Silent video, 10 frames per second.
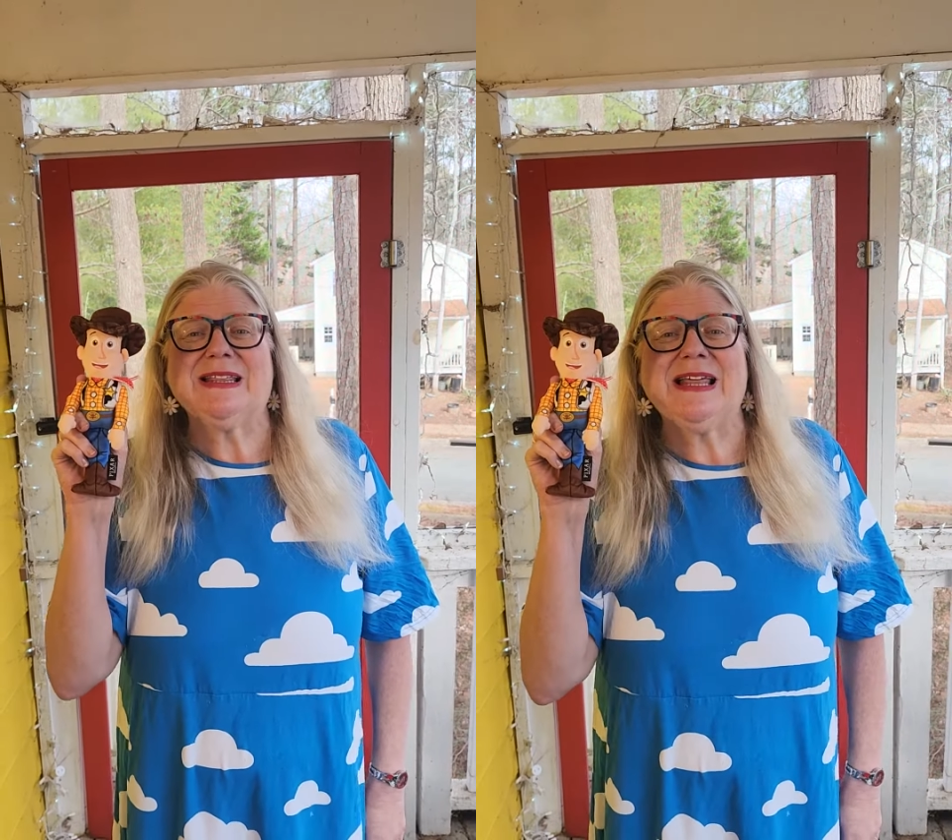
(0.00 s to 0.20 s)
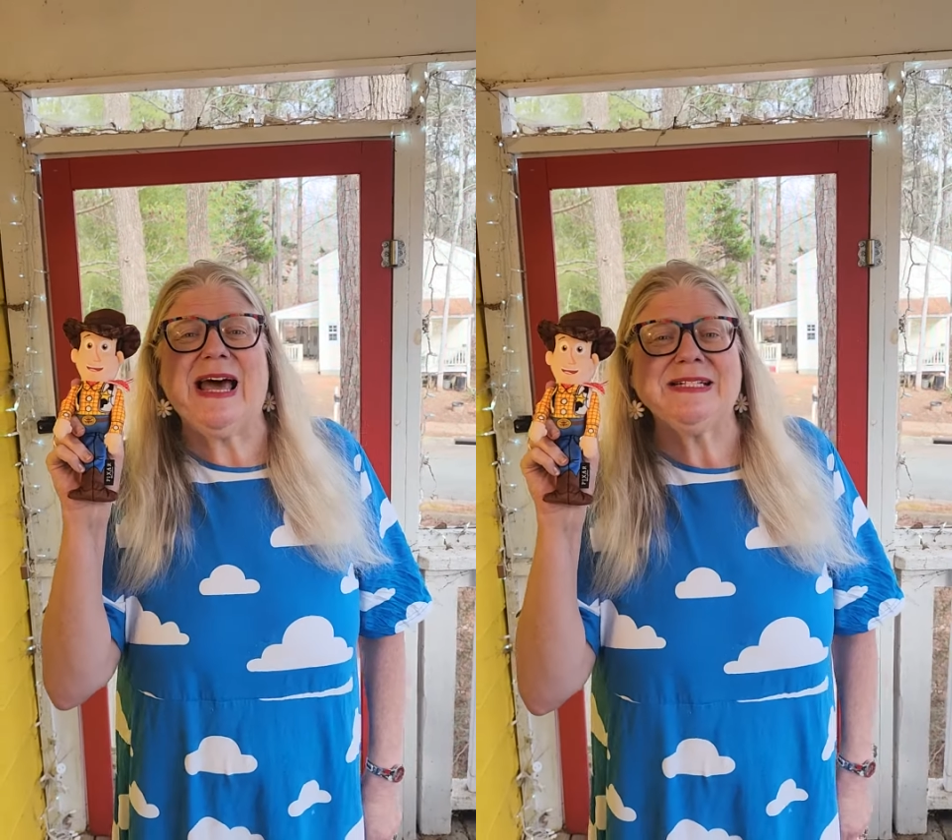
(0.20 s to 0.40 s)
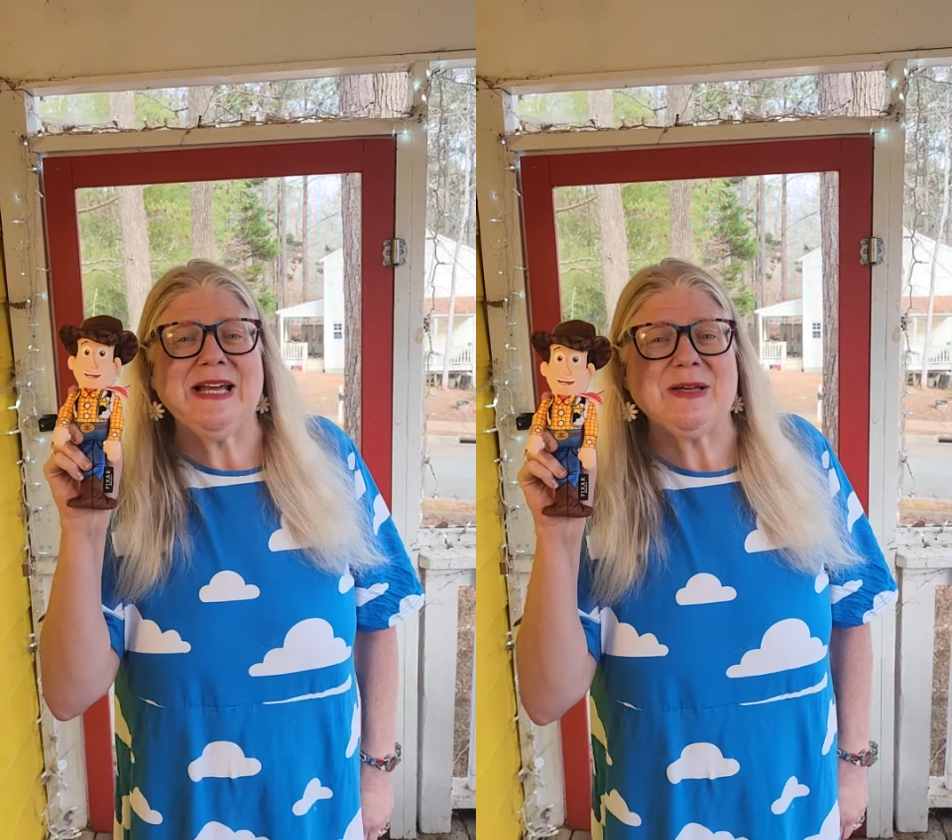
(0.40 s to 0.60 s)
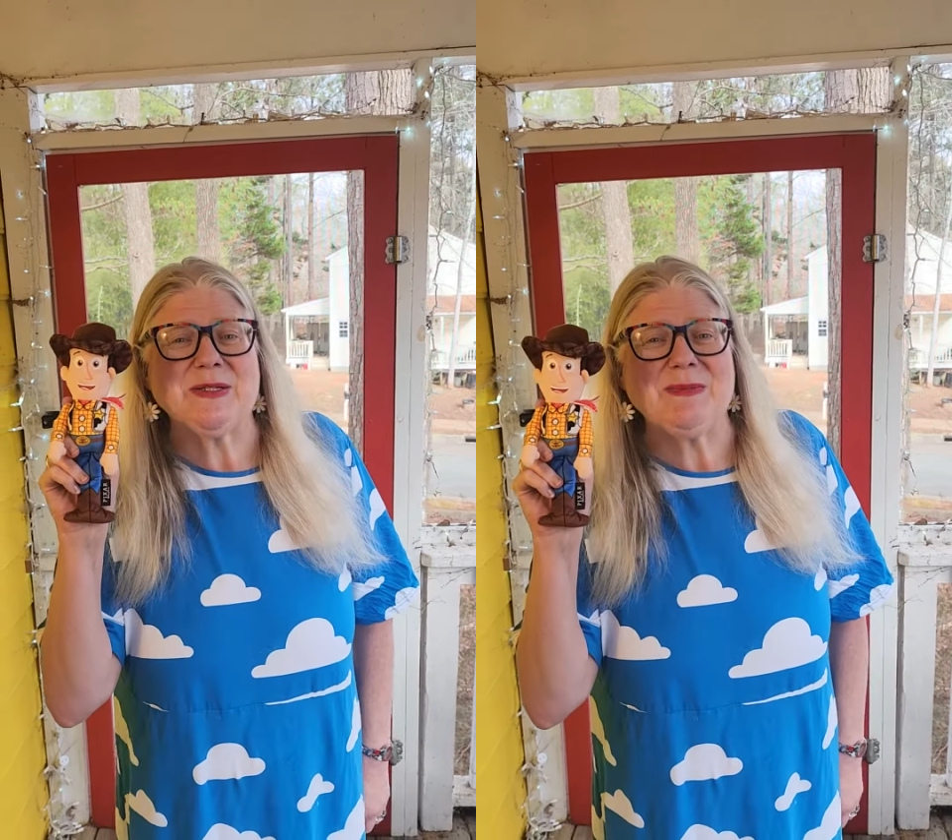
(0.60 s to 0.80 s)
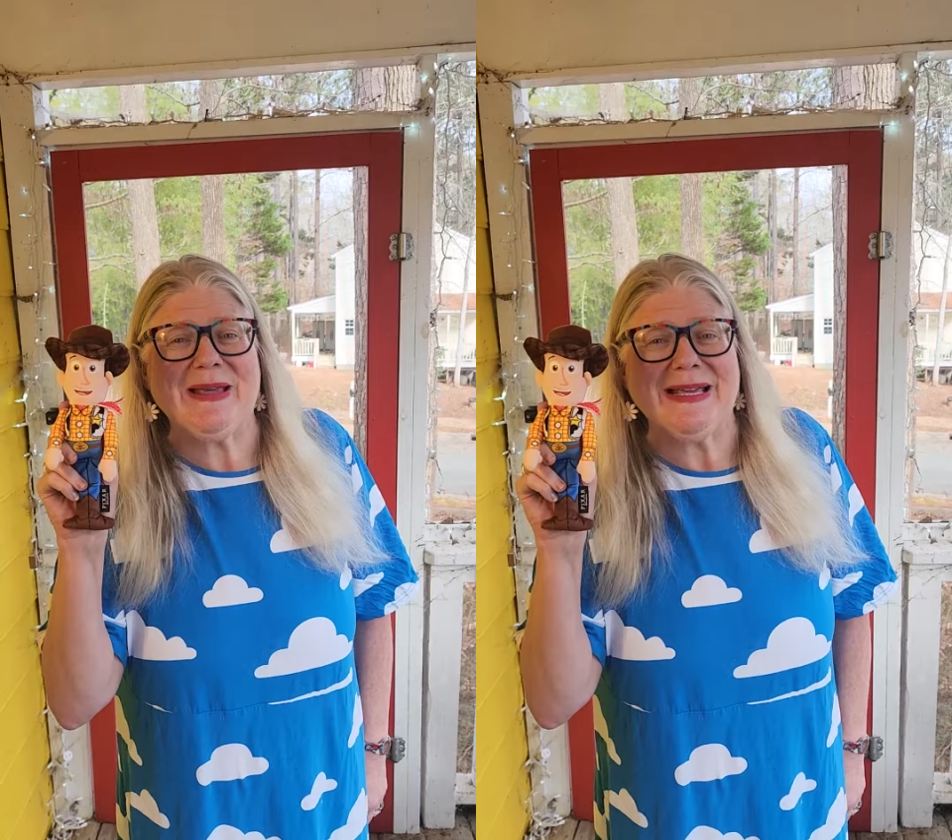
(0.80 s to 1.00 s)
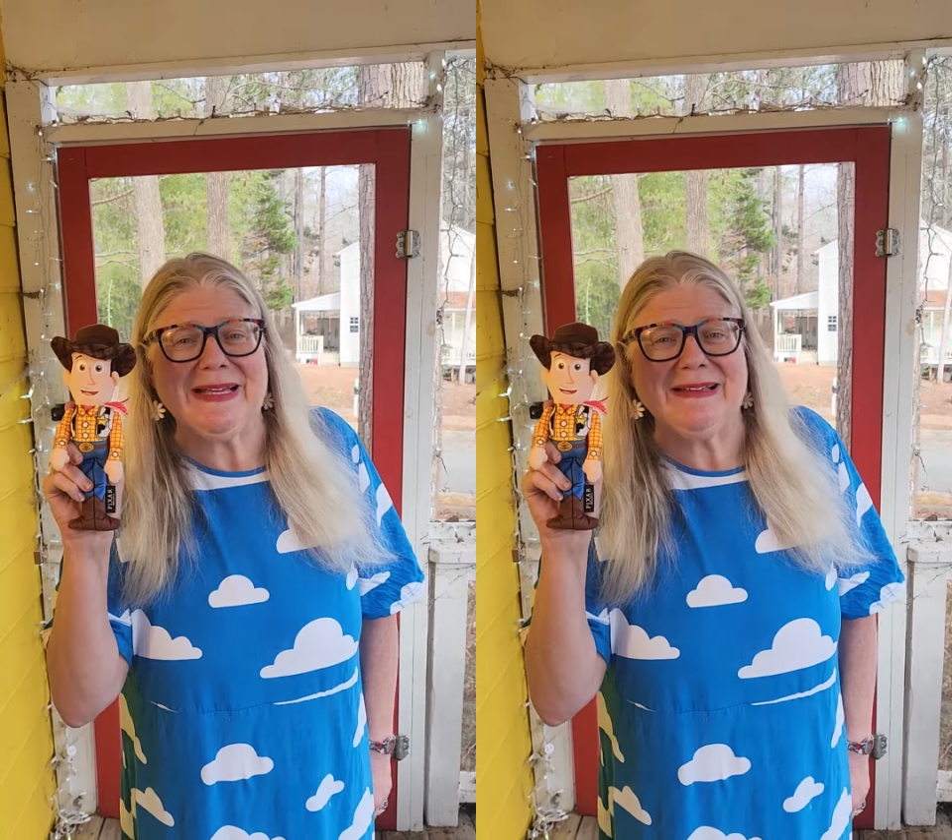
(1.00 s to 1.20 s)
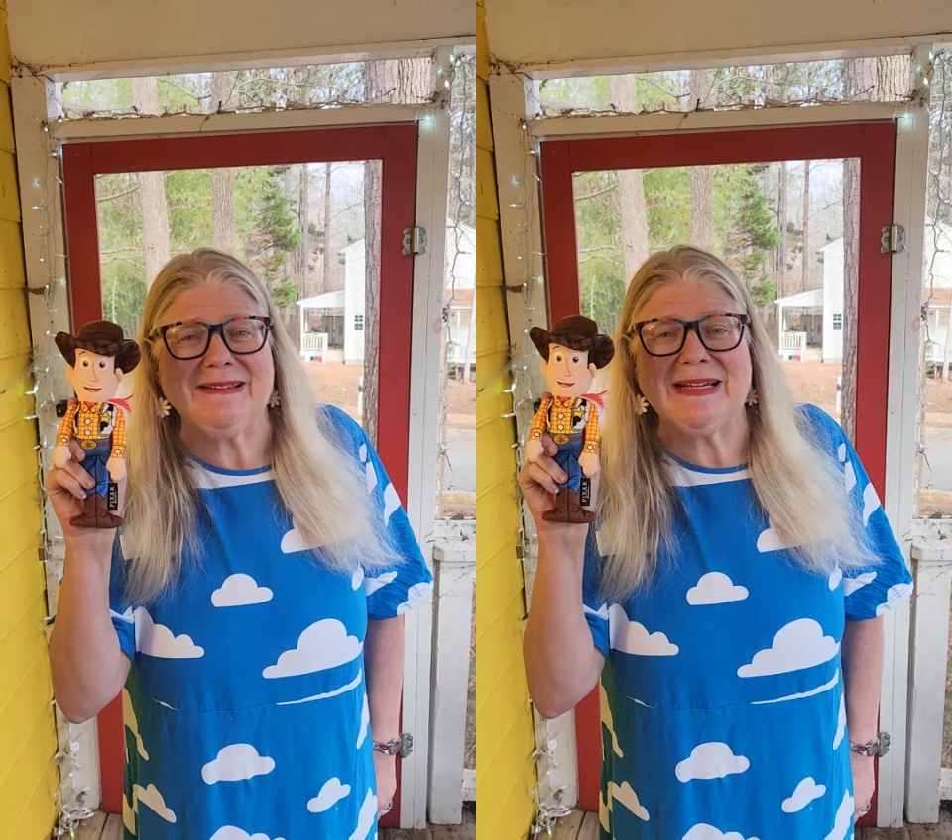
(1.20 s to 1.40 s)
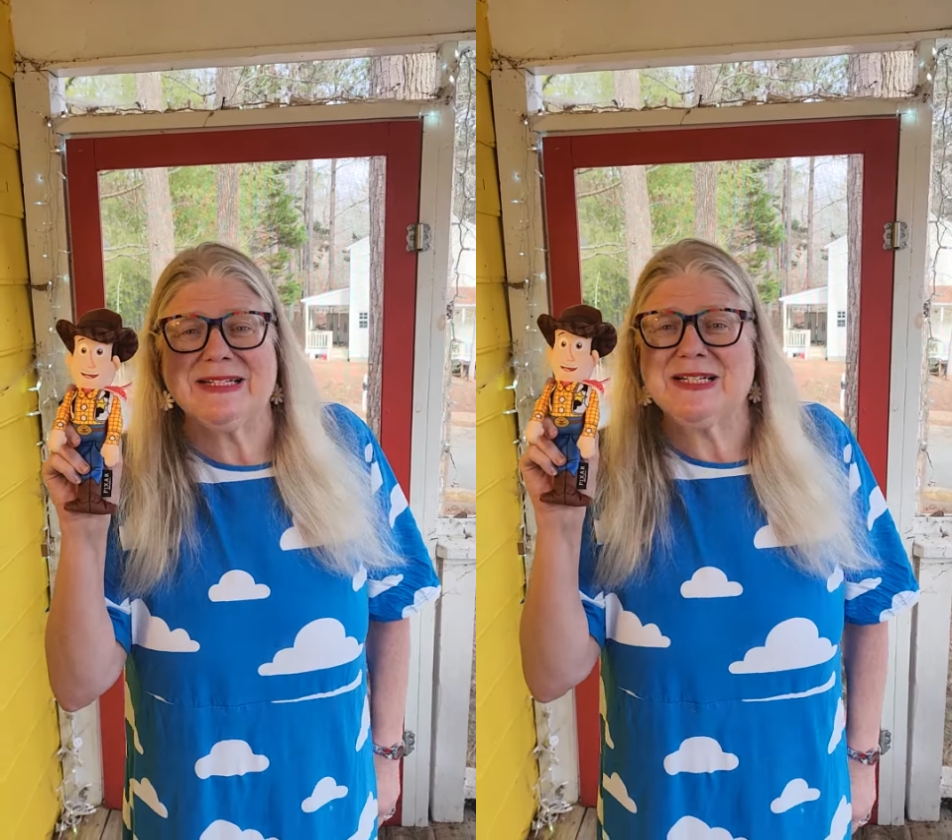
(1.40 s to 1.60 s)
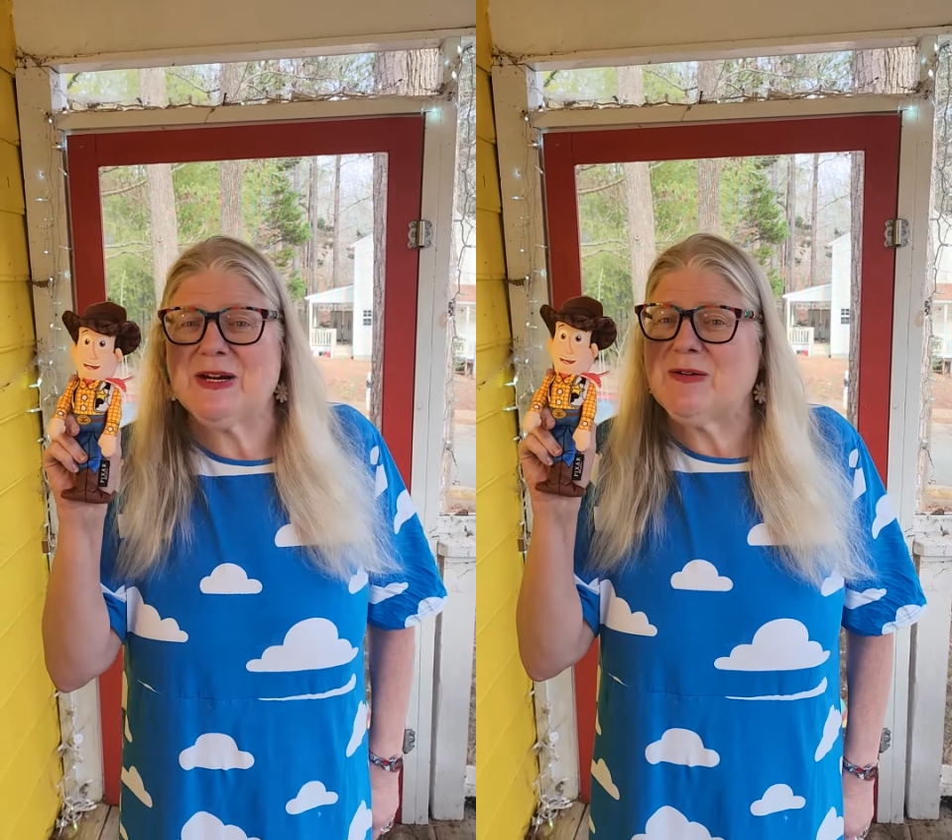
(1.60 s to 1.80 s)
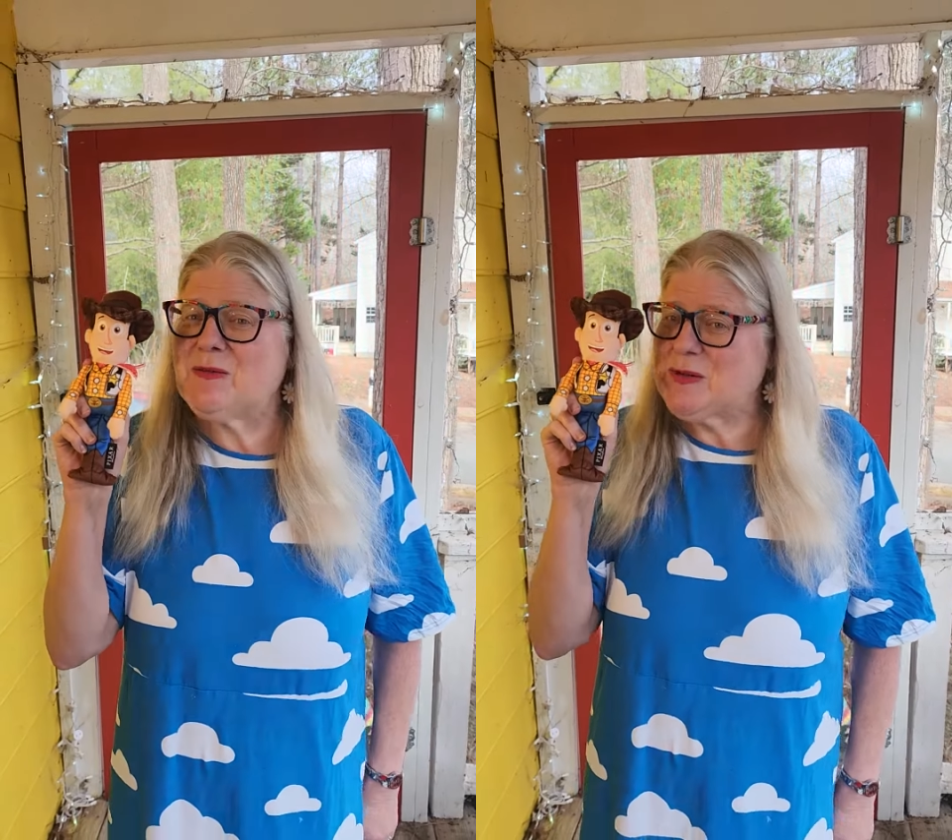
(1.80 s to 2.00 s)
That tells me that
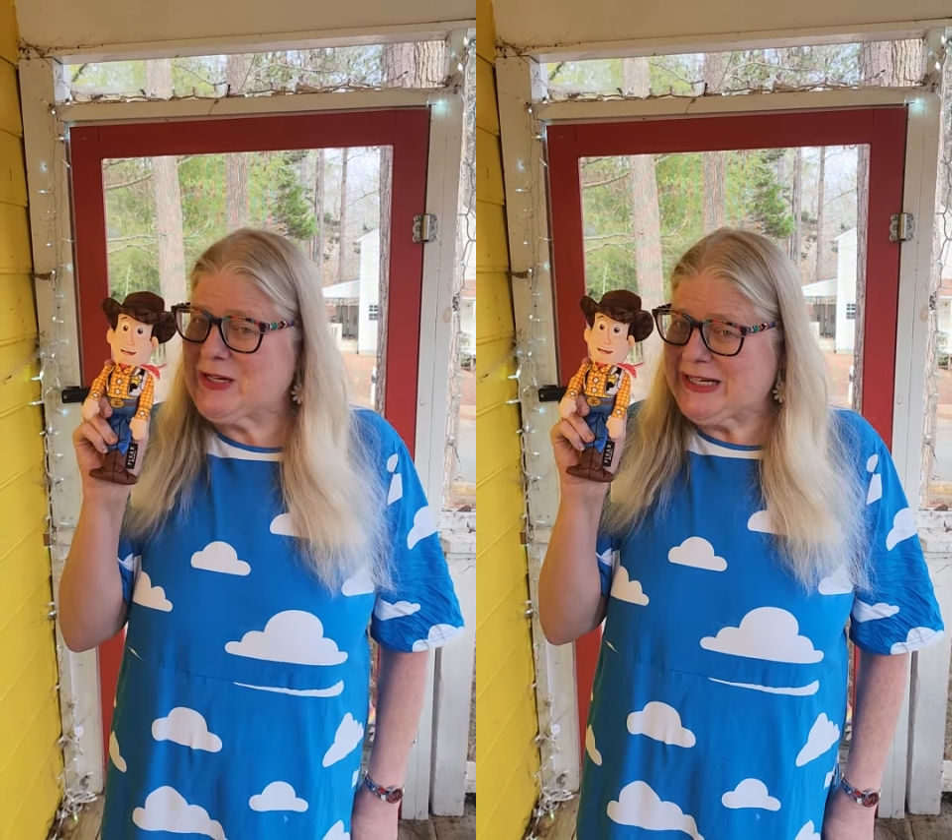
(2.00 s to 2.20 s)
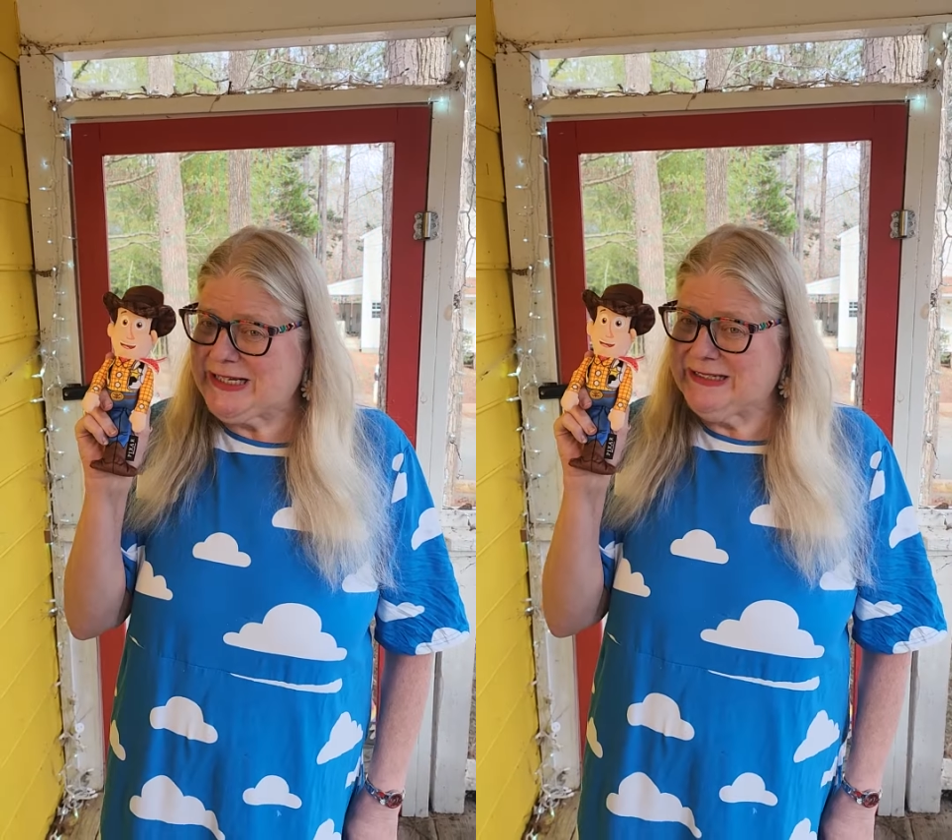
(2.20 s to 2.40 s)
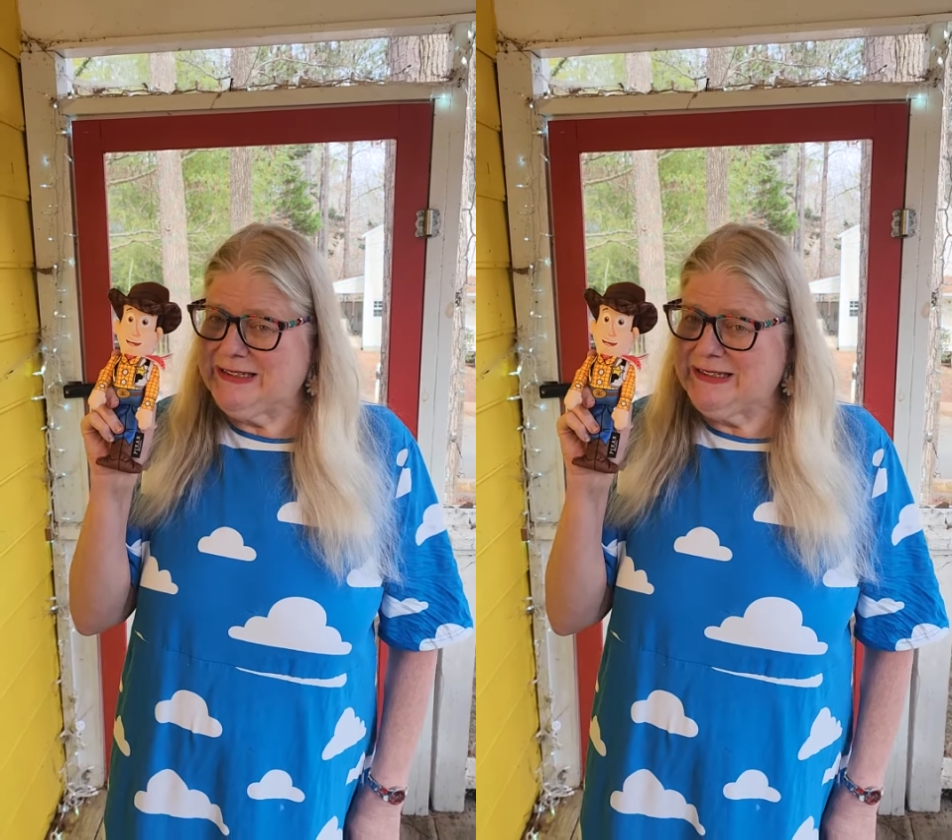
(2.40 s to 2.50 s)
Sheriff Woody